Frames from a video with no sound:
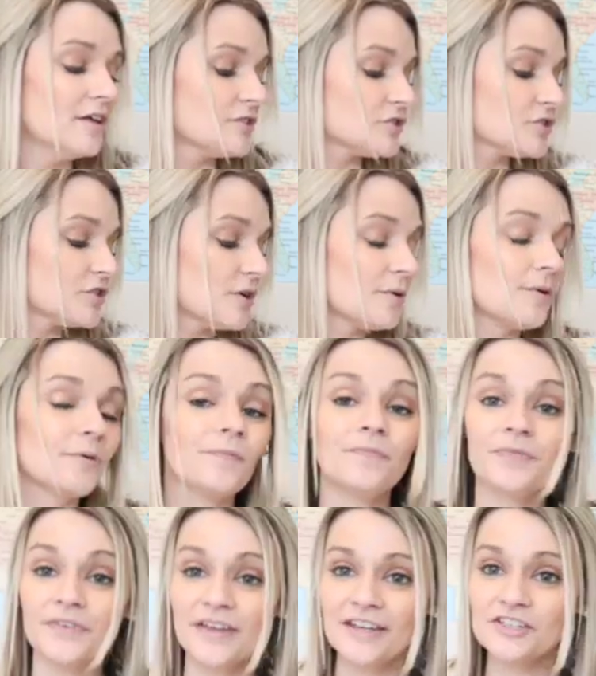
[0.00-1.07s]
So
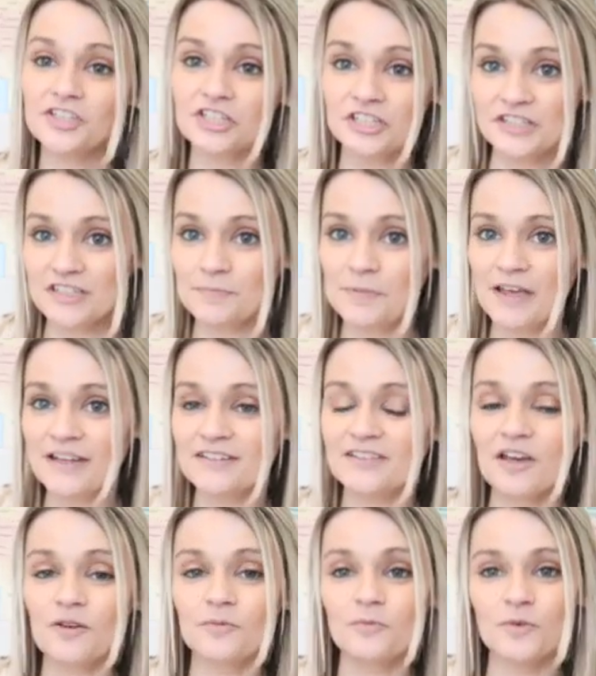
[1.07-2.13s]
it just depends
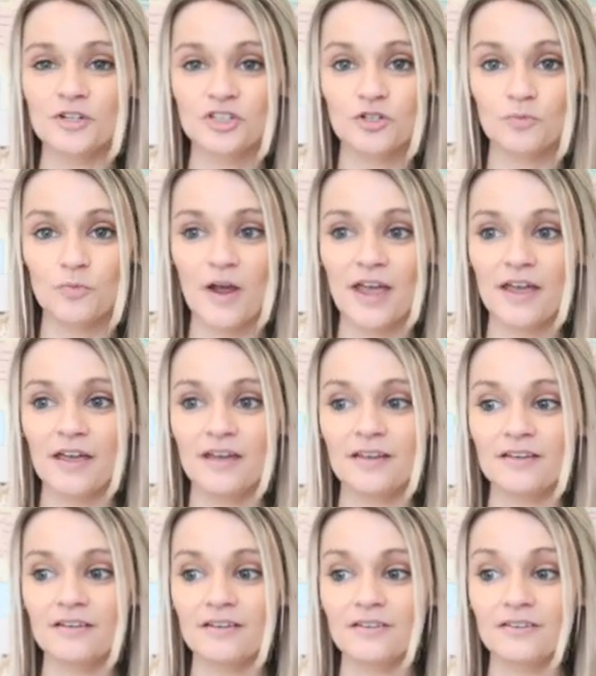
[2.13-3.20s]
on which
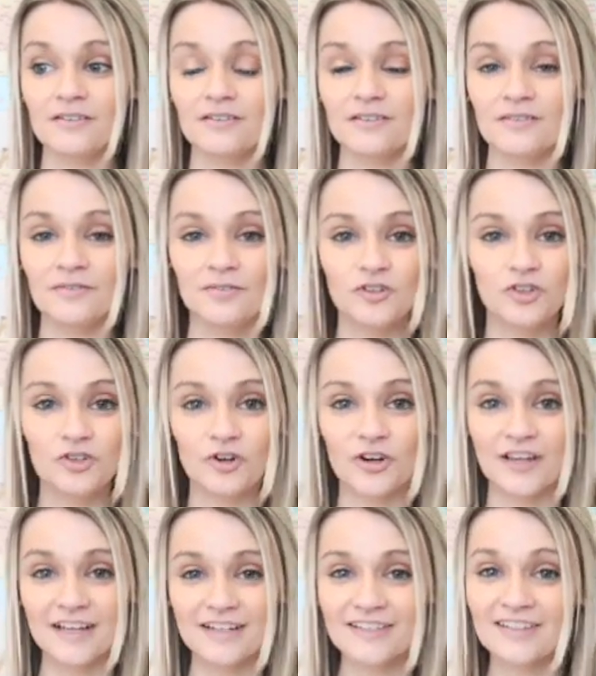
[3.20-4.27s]
way your
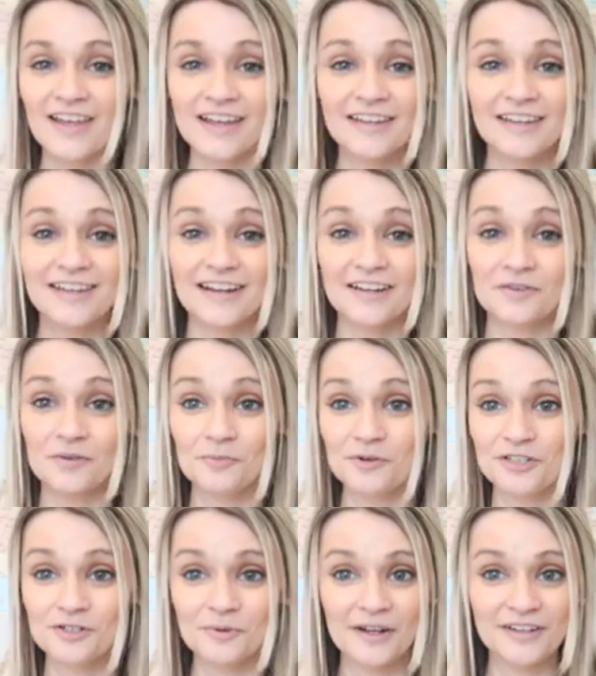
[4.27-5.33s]
kids like it and
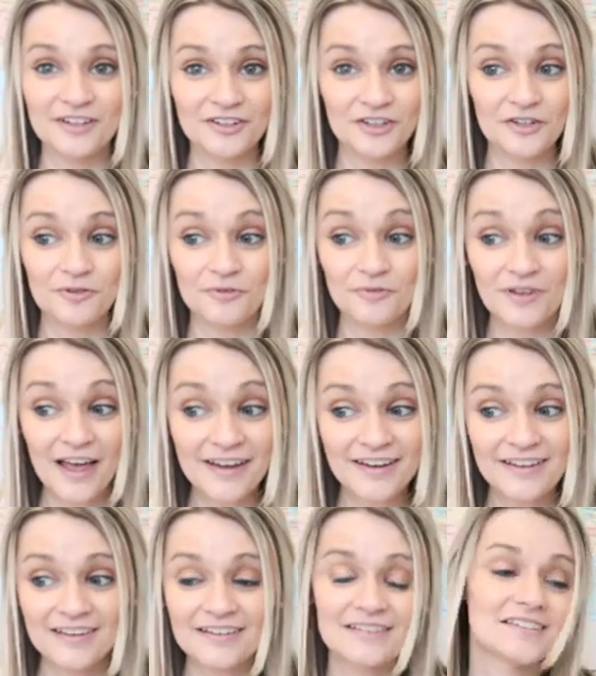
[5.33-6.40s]
which way you
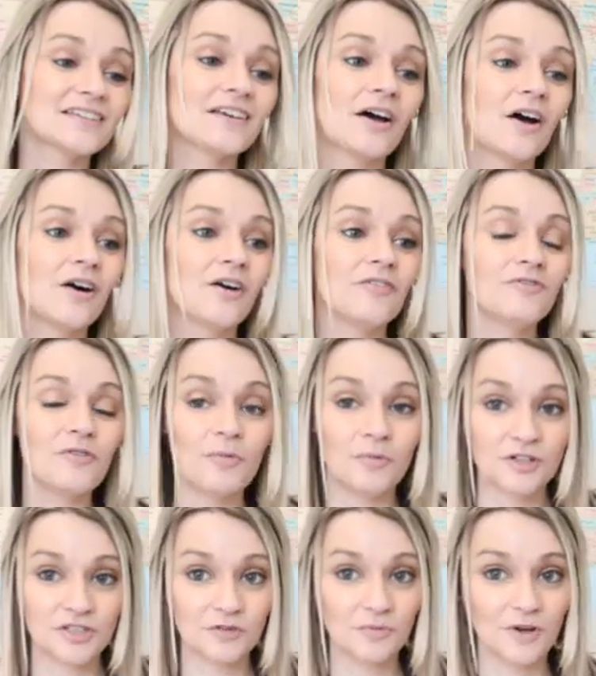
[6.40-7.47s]
like it, of
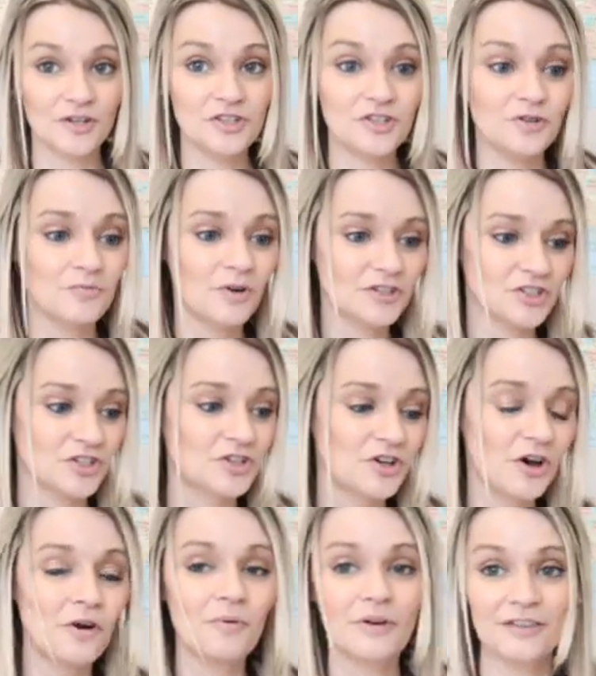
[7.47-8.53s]
which one you want to
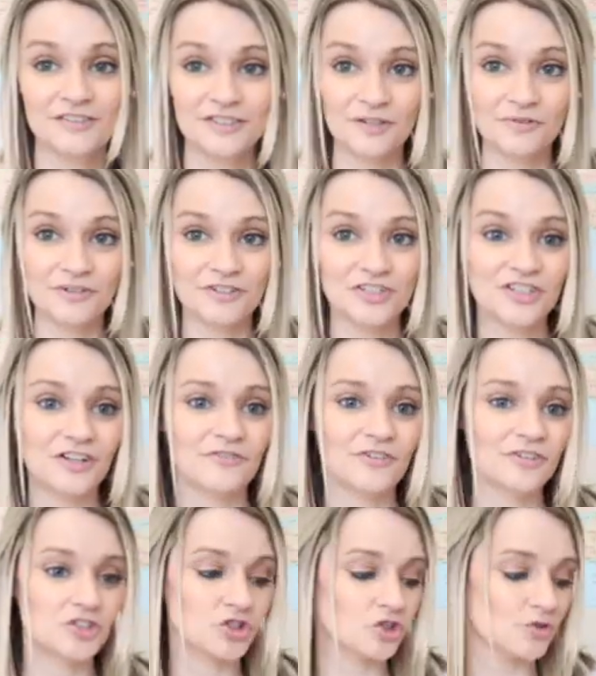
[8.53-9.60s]
go with. So there's
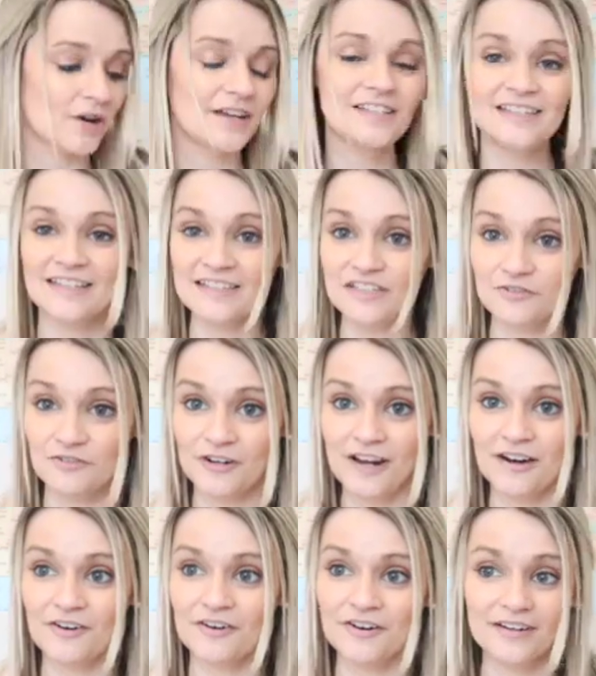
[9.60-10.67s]
different strengths in different
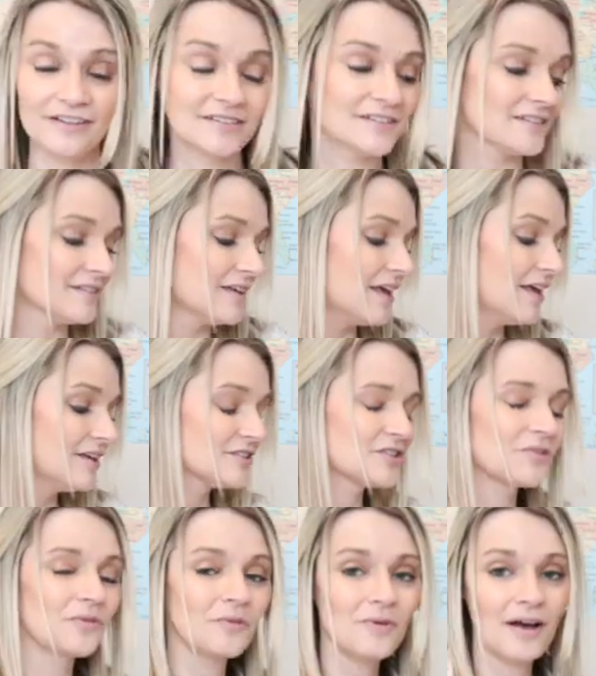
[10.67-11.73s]
areas.
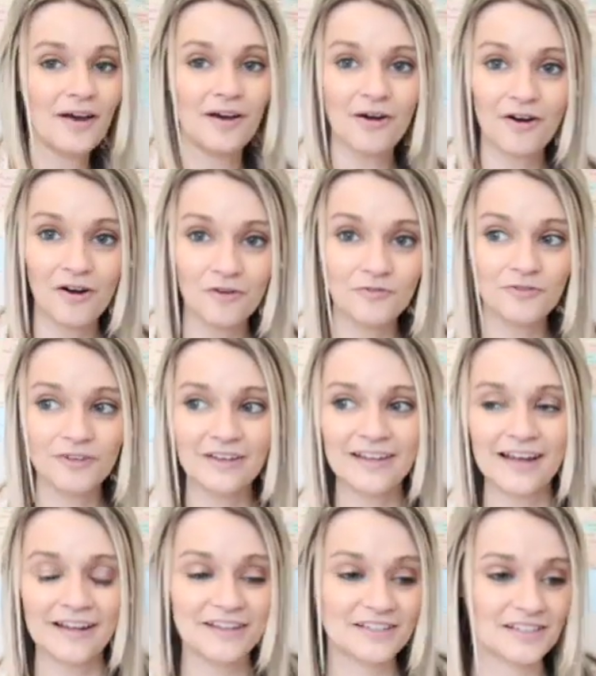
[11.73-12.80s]
So
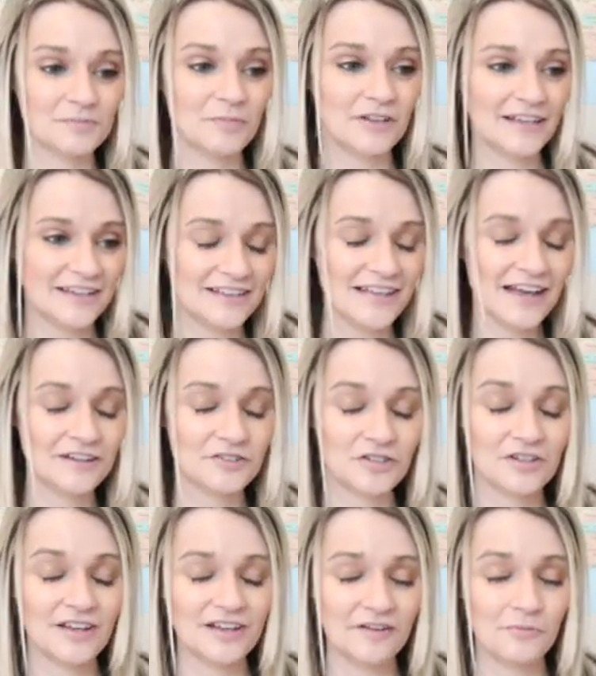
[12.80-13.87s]
hopefully I explained
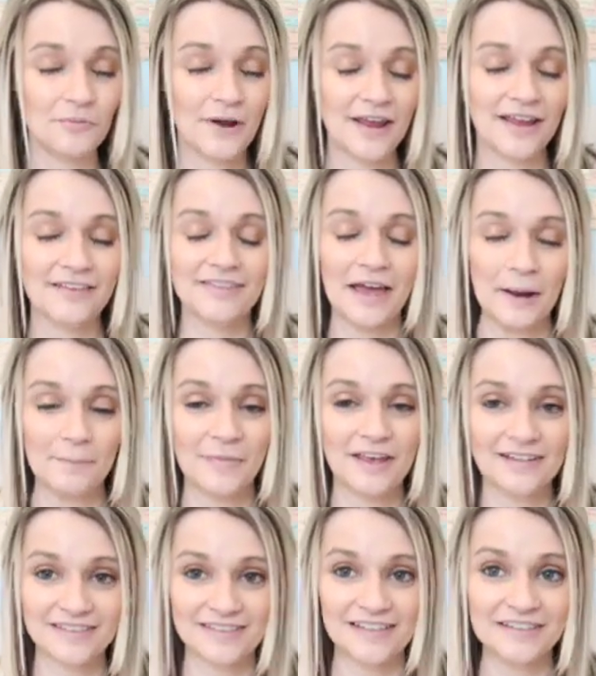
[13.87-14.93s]
that in a way that
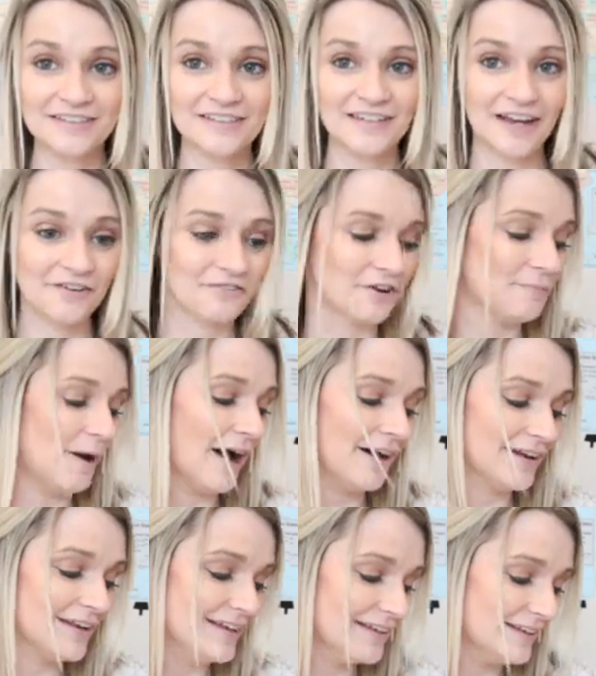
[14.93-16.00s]
makes sense to
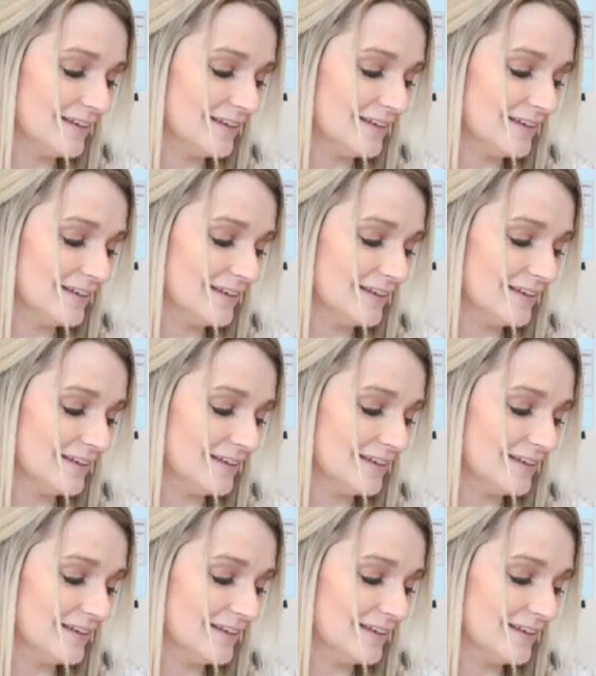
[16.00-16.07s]
everybody.